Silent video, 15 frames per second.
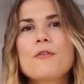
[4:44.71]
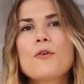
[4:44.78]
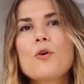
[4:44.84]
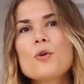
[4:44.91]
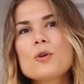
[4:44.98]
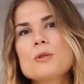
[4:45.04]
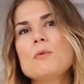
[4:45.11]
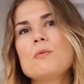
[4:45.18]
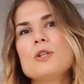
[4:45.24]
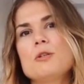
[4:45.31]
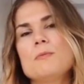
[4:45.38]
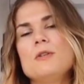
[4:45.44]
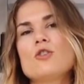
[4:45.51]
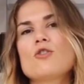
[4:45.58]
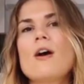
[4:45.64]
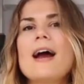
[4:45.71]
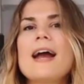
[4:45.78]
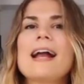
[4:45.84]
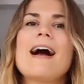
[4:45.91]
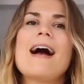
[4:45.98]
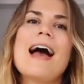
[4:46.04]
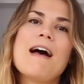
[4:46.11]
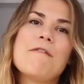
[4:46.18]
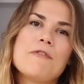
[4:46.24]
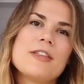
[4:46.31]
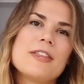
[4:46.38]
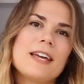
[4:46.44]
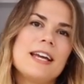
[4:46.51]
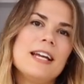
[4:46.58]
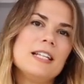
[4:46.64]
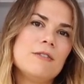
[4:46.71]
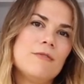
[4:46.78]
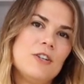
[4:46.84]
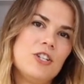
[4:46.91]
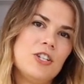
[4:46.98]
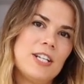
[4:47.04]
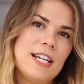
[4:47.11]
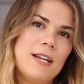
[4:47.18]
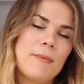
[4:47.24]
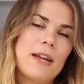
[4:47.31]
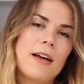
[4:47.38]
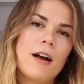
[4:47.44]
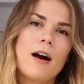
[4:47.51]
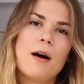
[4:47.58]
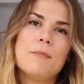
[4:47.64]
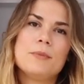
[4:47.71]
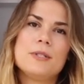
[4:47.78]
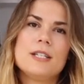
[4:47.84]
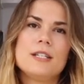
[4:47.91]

of course you want to be trying out everything individually when it comes